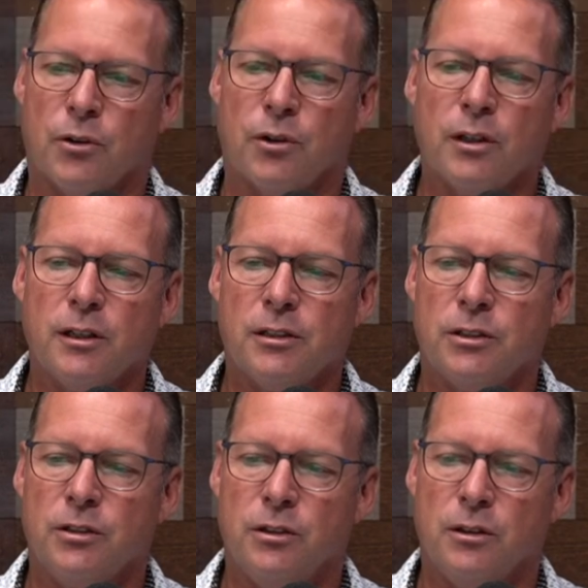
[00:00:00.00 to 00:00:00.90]
early in
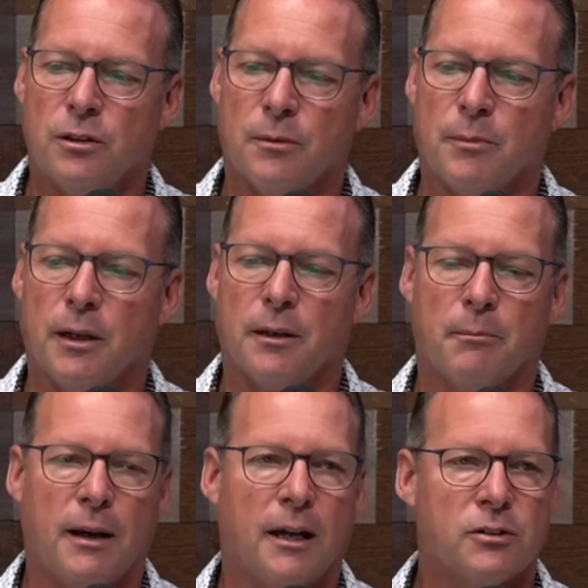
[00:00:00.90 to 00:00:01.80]
the year, but
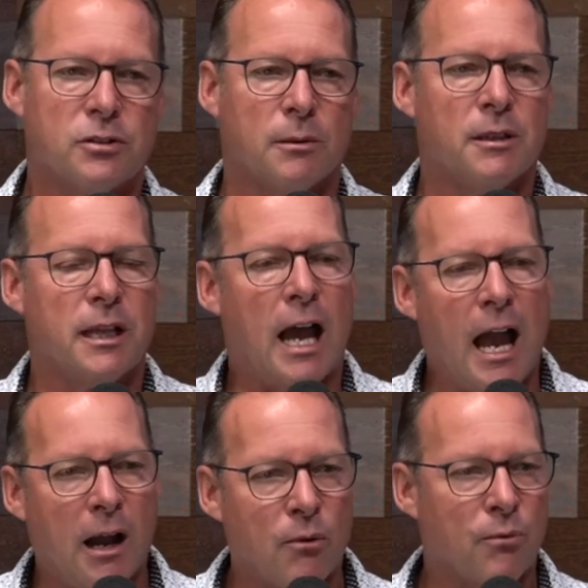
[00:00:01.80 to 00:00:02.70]
about some of the
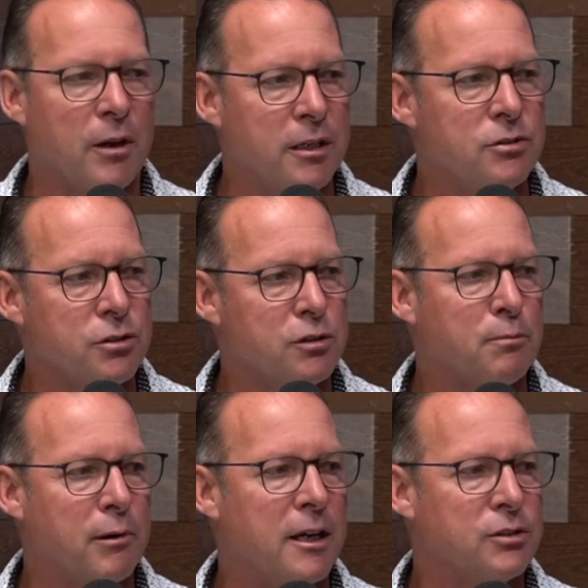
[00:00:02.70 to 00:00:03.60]
outrageous
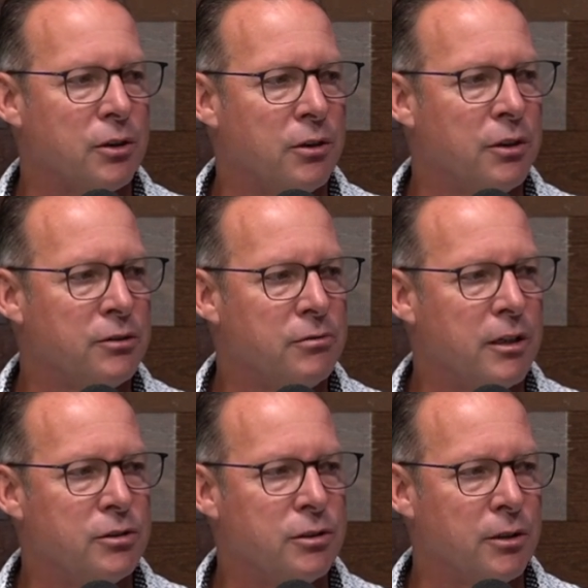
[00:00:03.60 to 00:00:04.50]
price to earnings
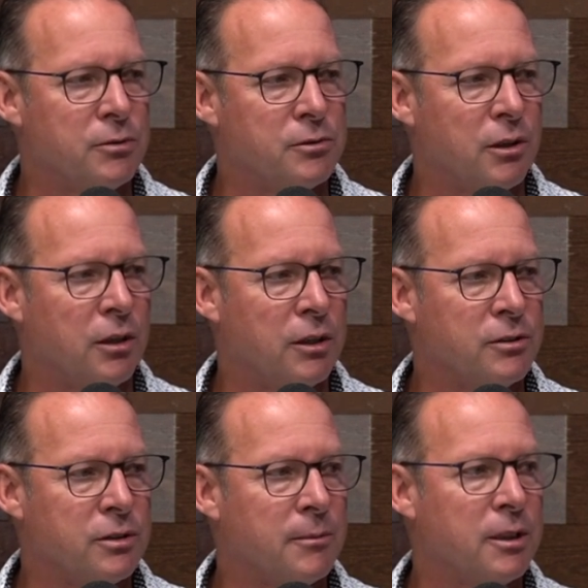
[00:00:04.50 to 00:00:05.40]
ratios
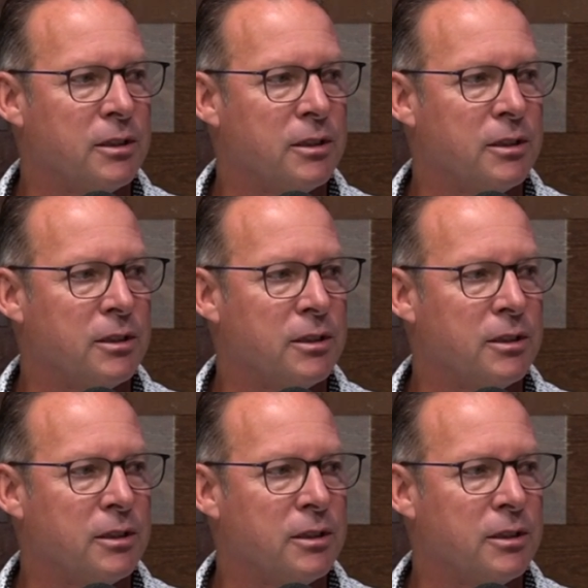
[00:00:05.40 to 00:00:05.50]
on some